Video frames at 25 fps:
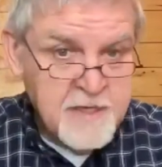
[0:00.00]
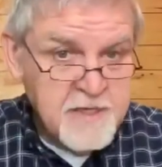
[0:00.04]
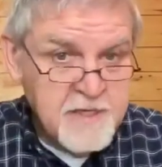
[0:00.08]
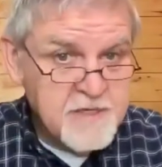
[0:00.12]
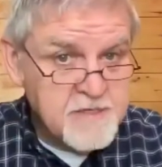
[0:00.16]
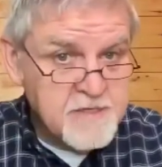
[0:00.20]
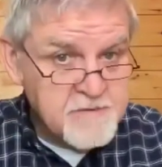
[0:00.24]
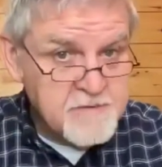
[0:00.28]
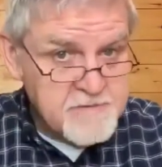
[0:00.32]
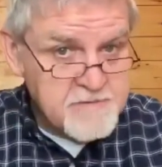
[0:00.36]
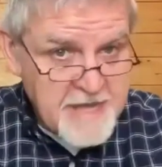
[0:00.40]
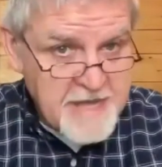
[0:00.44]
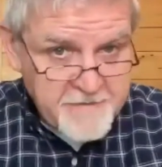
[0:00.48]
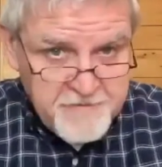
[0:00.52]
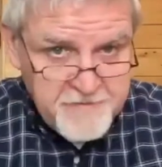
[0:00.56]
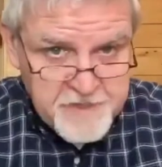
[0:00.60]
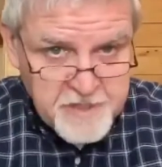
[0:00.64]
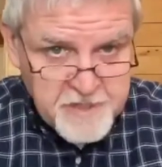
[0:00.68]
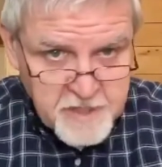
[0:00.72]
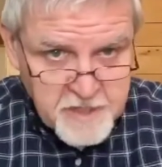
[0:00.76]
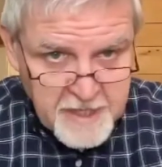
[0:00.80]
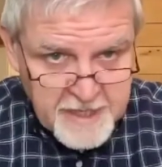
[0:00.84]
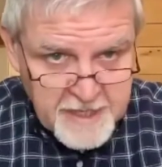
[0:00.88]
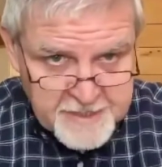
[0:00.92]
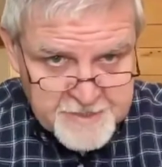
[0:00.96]

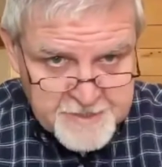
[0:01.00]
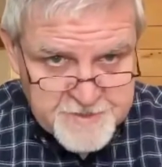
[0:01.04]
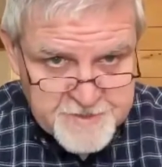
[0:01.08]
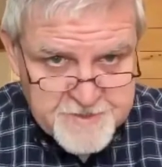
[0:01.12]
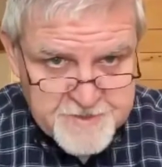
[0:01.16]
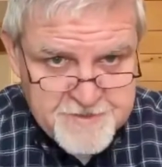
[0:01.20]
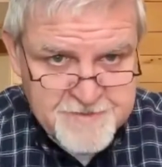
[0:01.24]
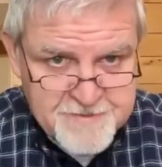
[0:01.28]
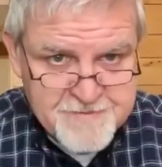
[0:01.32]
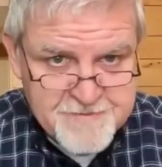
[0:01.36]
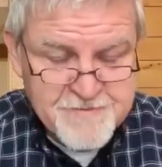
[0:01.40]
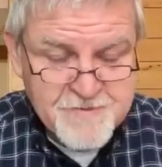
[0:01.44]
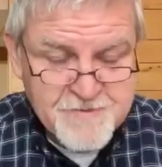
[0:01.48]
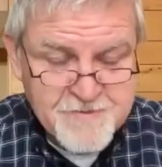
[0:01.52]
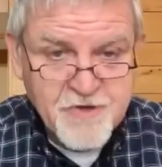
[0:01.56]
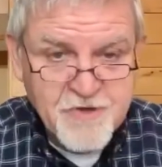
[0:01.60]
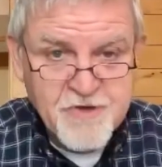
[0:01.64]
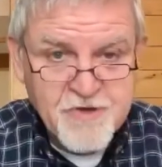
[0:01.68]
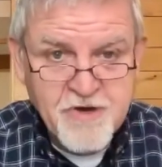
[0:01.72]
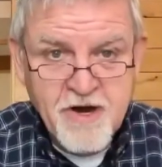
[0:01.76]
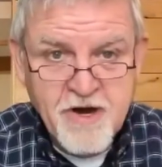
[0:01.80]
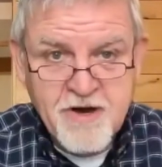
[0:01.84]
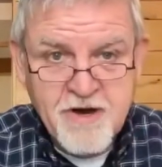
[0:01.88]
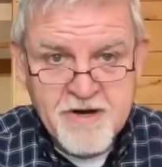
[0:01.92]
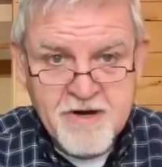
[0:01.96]
Nevertheless,
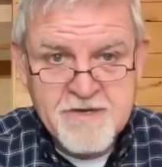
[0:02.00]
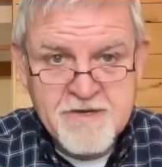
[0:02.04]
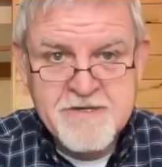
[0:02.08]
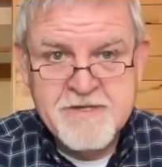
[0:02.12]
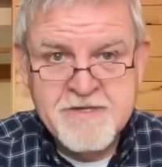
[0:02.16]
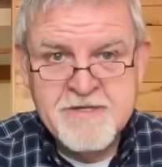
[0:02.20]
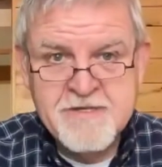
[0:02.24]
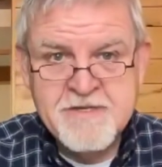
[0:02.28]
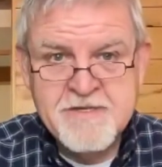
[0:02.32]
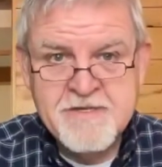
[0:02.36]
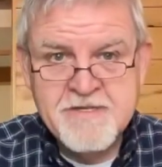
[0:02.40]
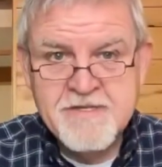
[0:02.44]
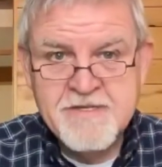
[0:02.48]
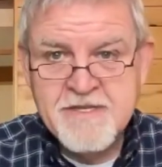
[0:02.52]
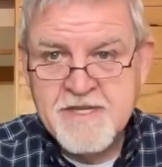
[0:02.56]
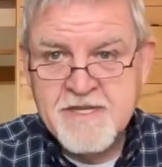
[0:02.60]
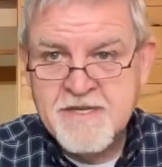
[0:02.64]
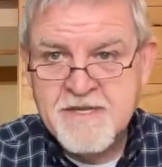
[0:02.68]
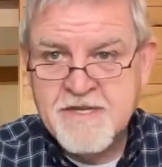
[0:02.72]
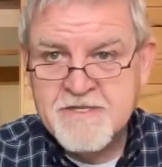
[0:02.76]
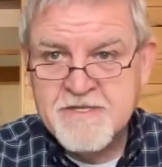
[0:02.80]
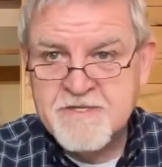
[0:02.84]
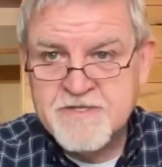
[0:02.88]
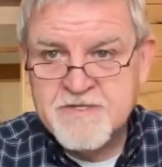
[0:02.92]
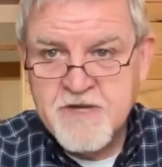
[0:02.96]
God, in
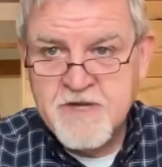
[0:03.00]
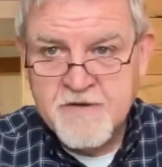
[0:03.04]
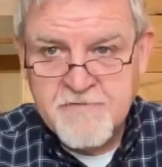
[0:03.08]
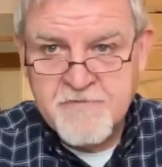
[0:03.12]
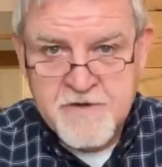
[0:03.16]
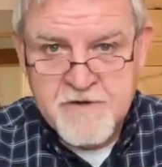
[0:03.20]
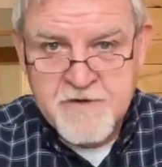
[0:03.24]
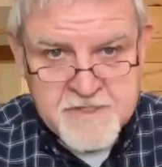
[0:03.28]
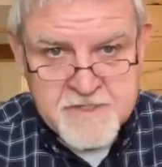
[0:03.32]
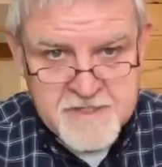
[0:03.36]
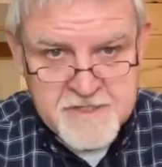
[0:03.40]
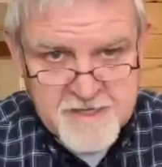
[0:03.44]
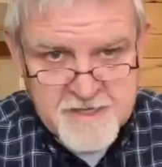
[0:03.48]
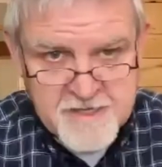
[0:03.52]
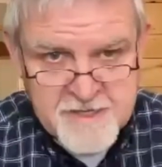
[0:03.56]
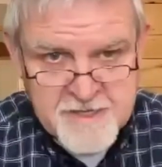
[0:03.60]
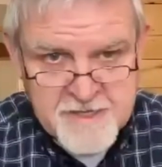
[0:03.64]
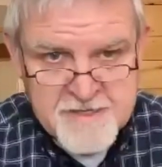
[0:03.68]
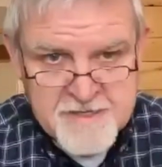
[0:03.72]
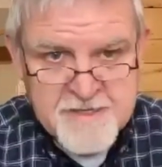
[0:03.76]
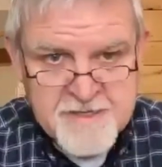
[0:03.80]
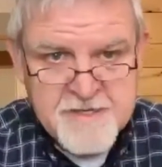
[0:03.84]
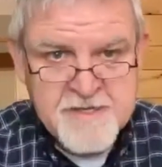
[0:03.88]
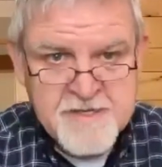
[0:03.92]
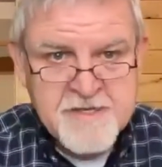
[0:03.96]
his sovereignty,
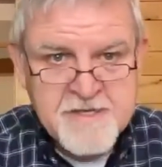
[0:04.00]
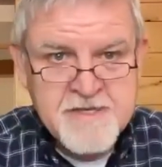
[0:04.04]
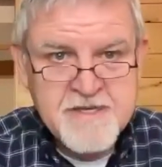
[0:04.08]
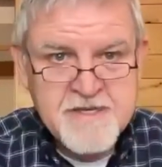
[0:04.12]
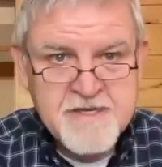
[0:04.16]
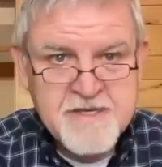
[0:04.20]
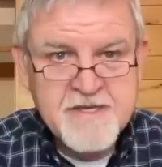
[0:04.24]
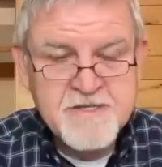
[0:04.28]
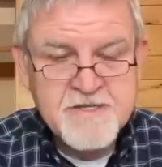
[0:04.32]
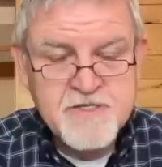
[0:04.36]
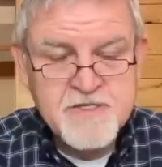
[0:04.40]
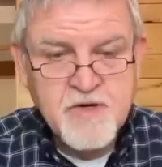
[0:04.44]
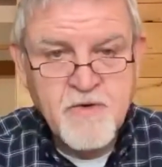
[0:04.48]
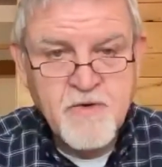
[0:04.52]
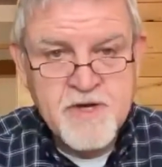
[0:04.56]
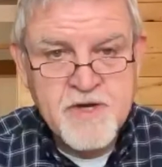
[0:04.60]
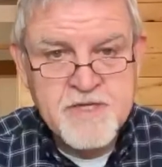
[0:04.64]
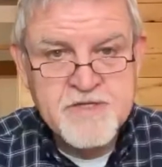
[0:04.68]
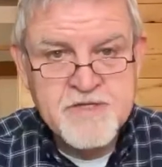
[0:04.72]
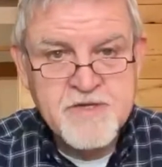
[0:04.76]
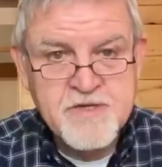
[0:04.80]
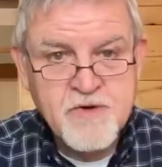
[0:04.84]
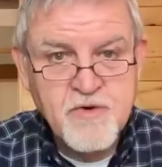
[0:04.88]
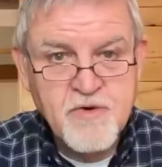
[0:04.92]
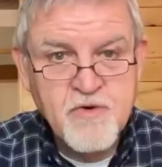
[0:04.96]
is going
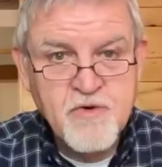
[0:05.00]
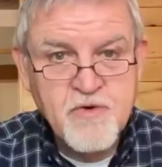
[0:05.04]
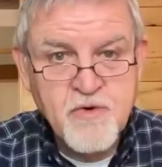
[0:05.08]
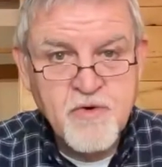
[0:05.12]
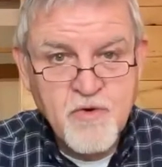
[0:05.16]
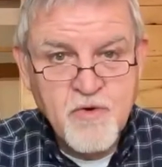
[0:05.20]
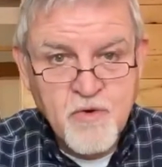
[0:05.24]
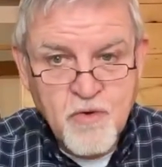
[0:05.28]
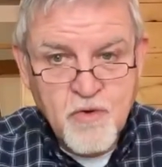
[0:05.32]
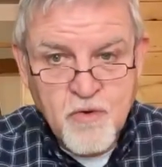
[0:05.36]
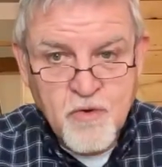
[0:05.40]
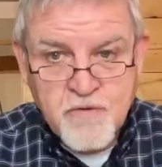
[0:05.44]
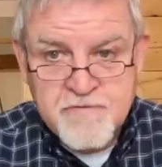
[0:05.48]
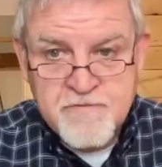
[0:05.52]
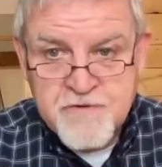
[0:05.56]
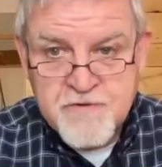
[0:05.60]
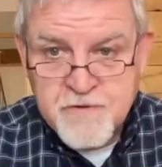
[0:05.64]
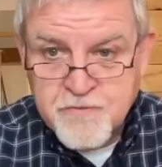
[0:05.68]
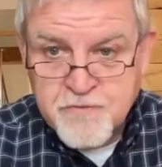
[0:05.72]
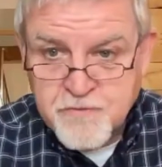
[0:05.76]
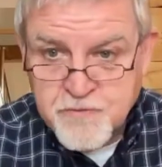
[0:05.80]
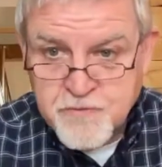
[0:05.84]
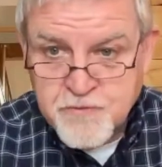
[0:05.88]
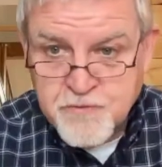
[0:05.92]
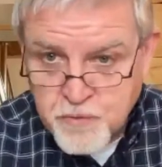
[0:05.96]
to
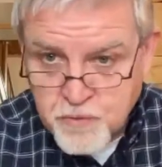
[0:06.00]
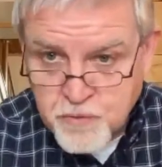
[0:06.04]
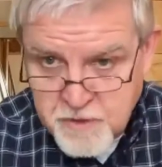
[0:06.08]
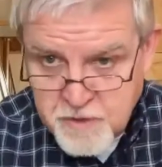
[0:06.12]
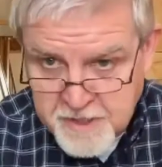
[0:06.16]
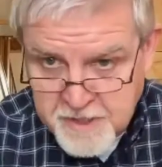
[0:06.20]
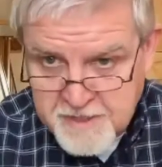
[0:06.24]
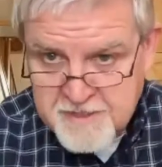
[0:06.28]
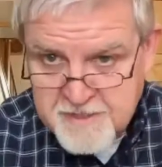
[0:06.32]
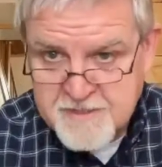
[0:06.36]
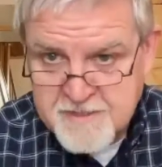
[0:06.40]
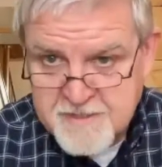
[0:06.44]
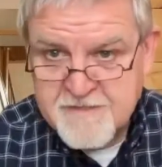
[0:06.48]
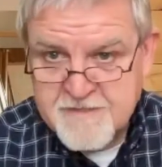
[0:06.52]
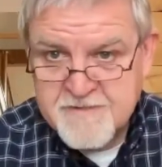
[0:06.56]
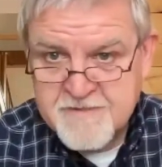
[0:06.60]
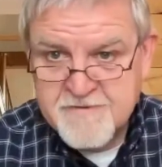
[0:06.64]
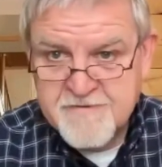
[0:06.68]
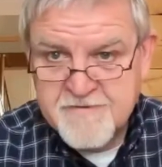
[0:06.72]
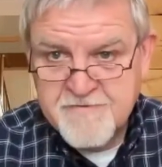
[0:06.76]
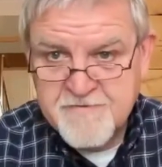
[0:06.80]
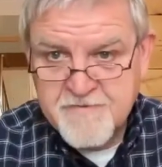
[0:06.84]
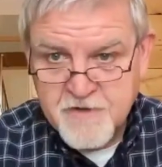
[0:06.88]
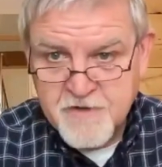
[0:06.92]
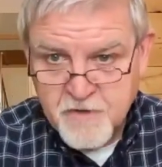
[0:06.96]
overrule it
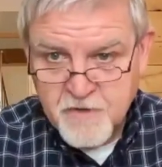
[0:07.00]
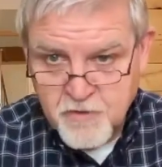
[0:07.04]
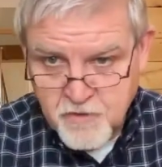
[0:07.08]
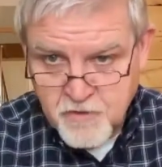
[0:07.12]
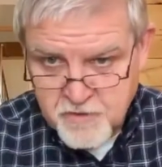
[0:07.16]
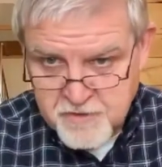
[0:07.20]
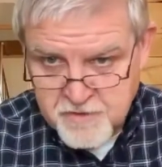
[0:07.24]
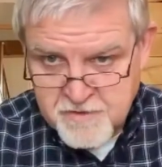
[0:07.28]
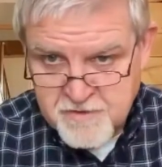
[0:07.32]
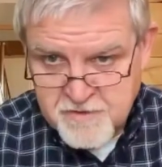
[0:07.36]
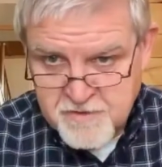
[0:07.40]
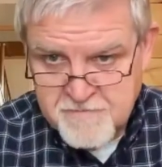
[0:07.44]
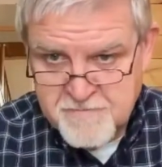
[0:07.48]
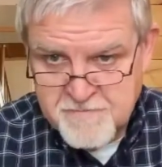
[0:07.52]
for good.